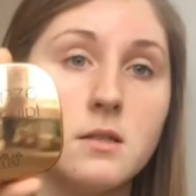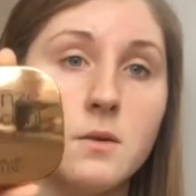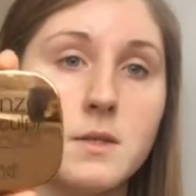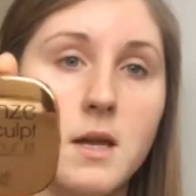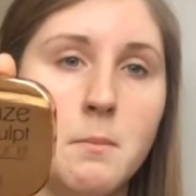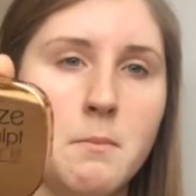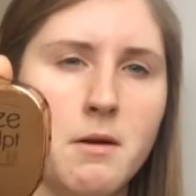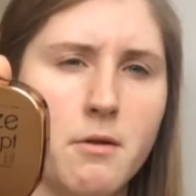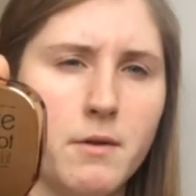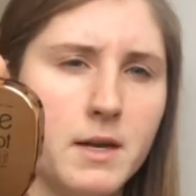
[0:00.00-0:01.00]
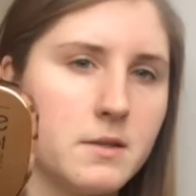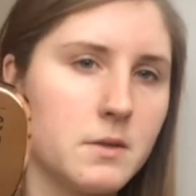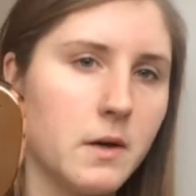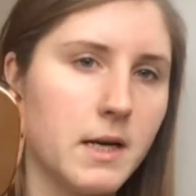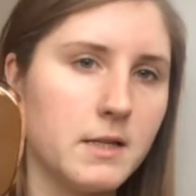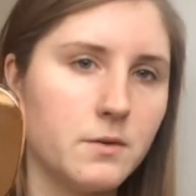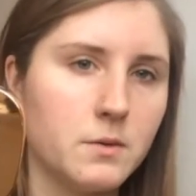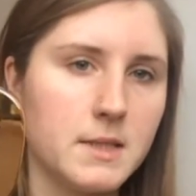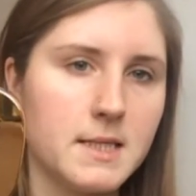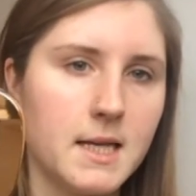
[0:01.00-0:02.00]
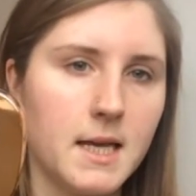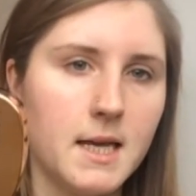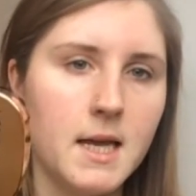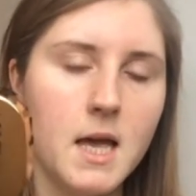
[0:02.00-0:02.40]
so it's kind of mirrory, so it's kind of difficult to see.